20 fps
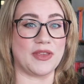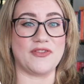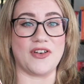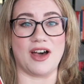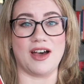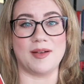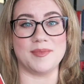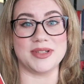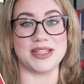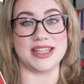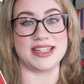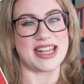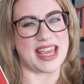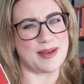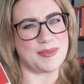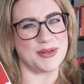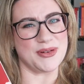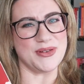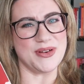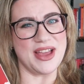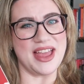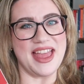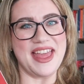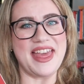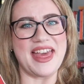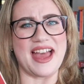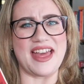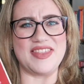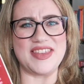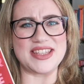farm to the table,
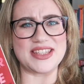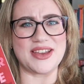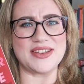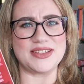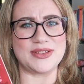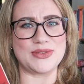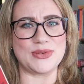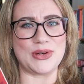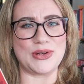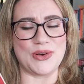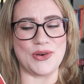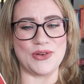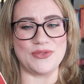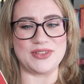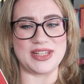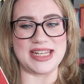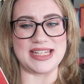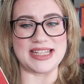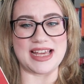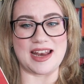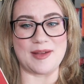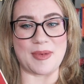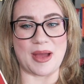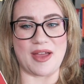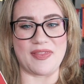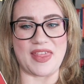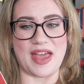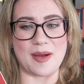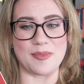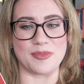and this goes into a lot of detail
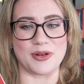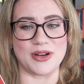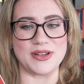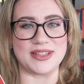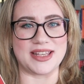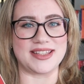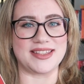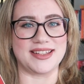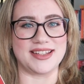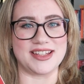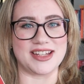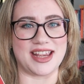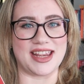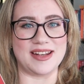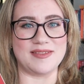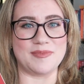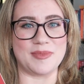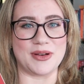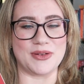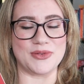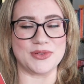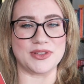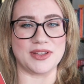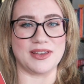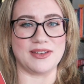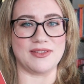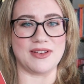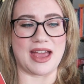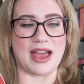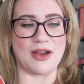about that processing chain, but
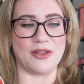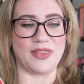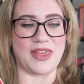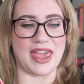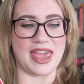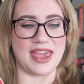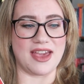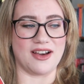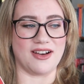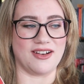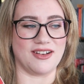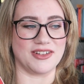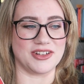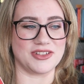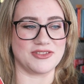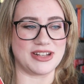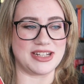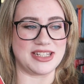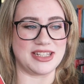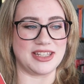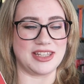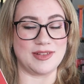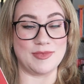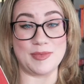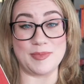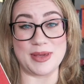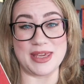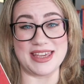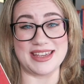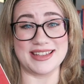also how they are treating
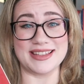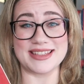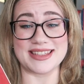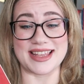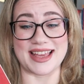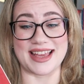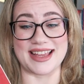human beings.